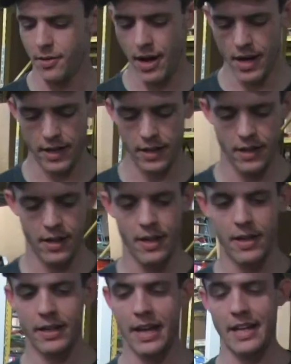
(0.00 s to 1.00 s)
E rating,
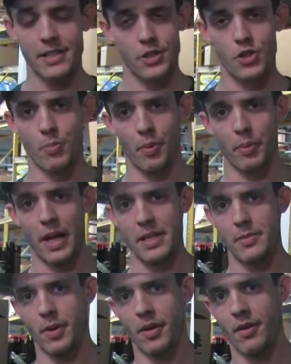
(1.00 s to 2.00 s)
Kask
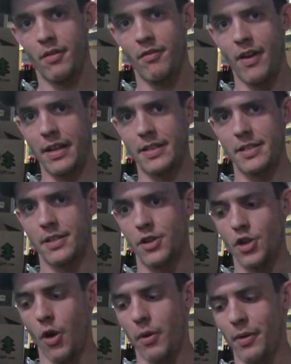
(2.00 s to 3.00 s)
superplasma, vents,
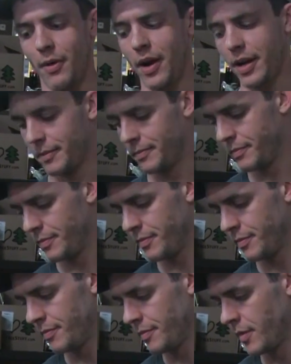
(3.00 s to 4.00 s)
no E rating.
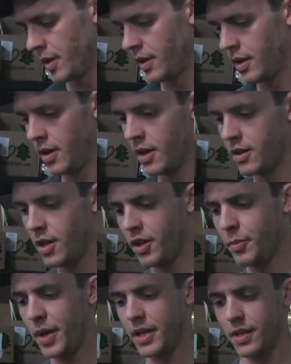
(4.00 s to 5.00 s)
The
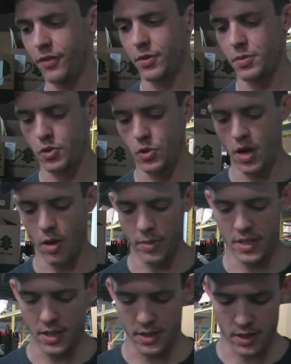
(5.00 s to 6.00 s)
other big difference between
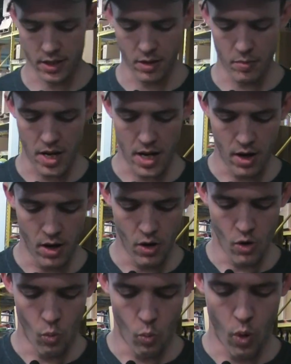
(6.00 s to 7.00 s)
helmets is gonna be
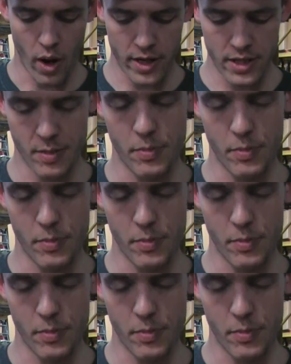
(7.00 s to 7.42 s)
what is